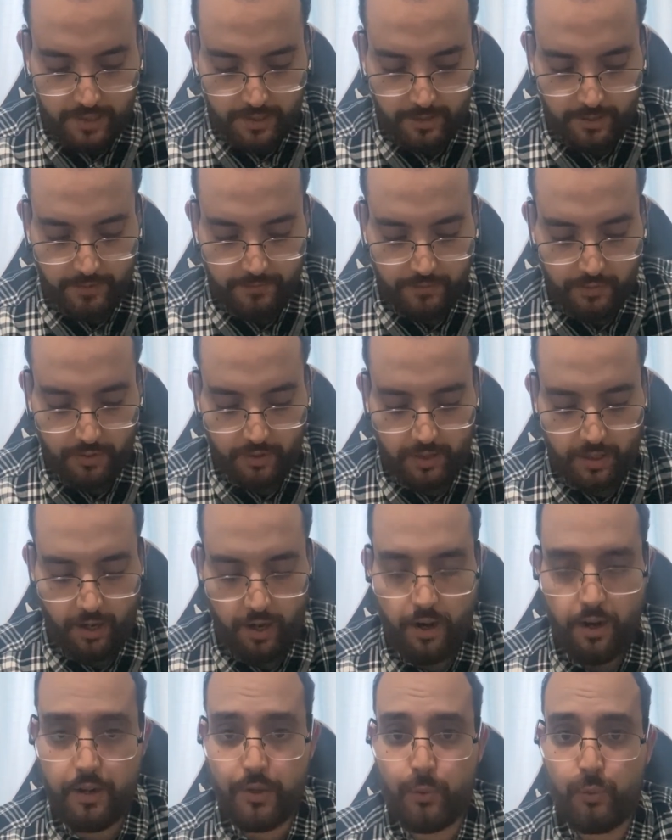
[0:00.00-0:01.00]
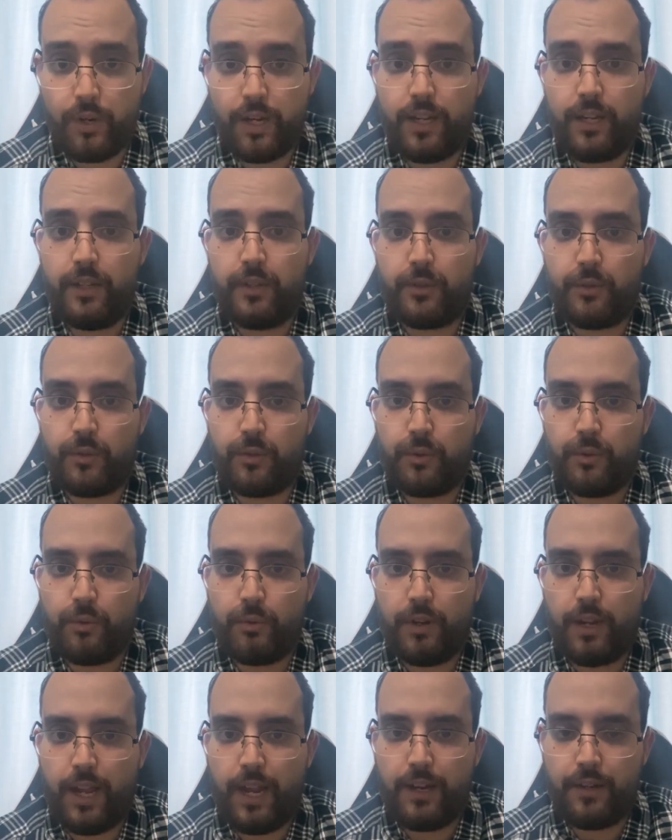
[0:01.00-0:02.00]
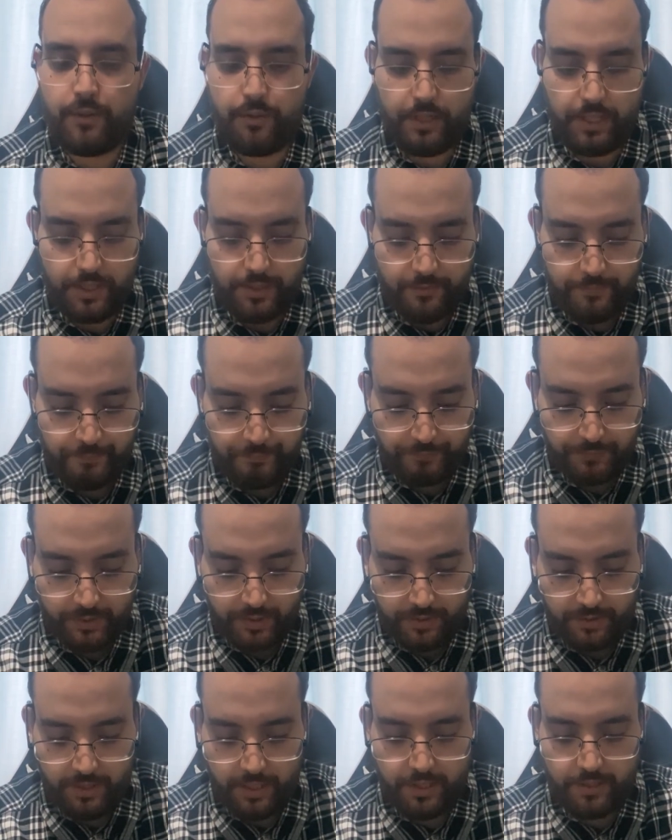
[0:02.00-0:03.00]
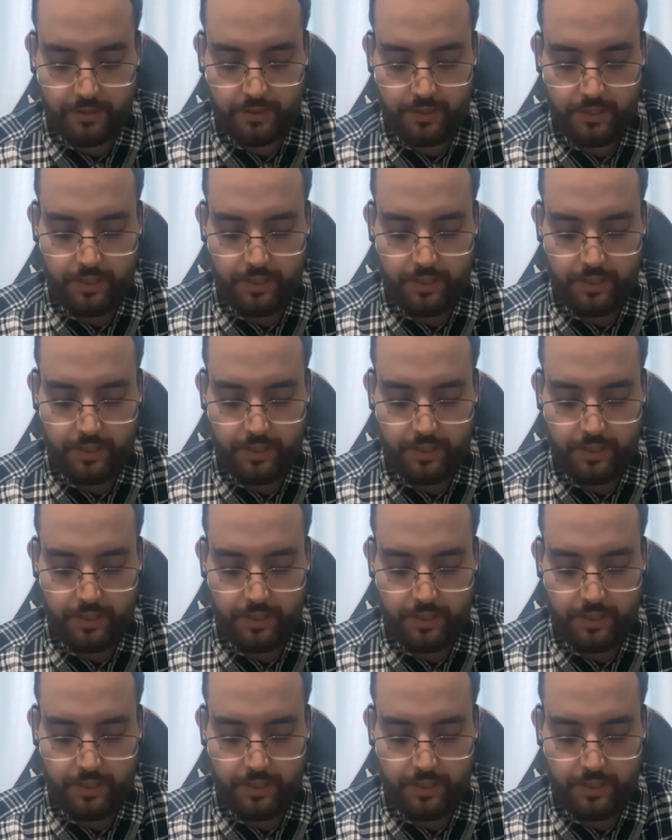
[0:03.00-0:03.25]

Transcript: if you've got hardware to handle it, then